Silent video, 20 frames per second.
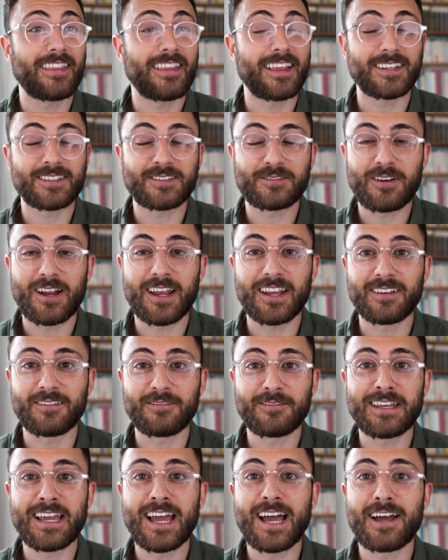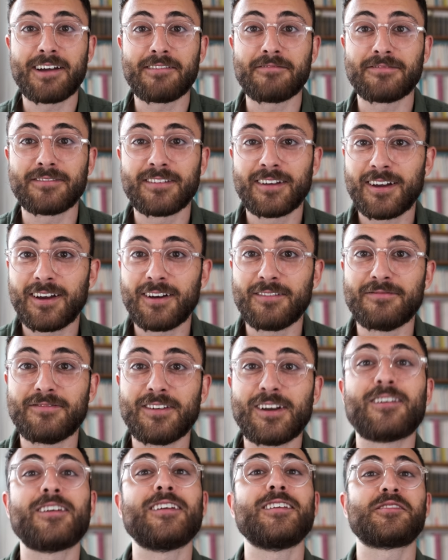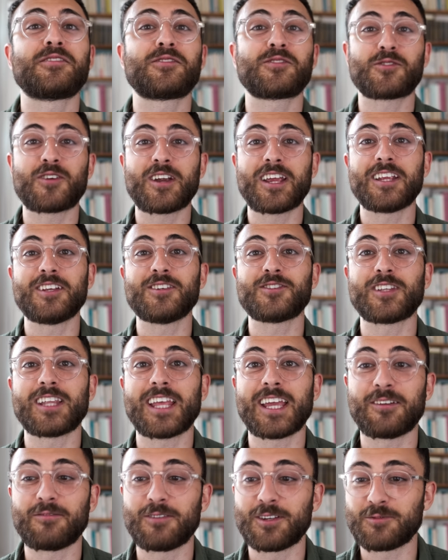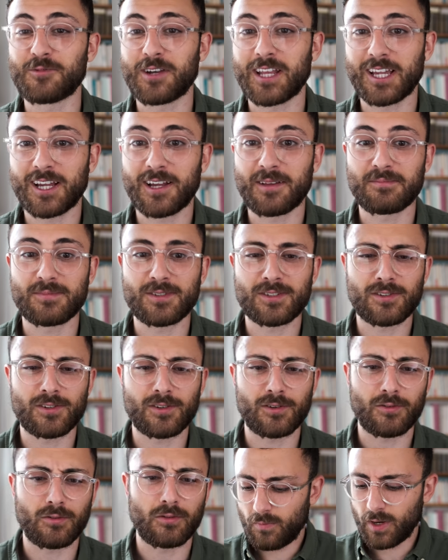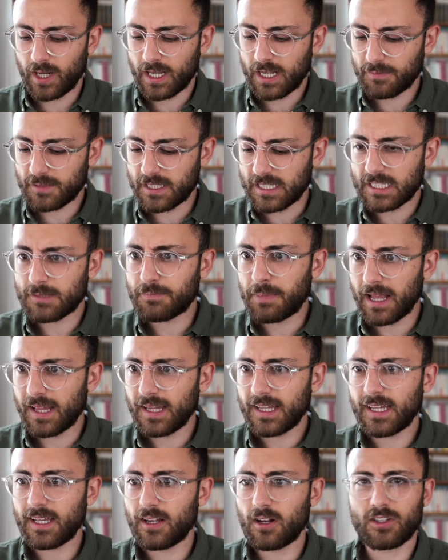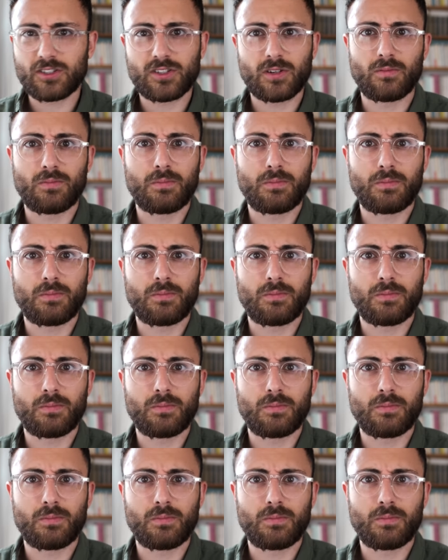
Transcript: That's right, we have a very strange language when it comes to when it comes to spelling and also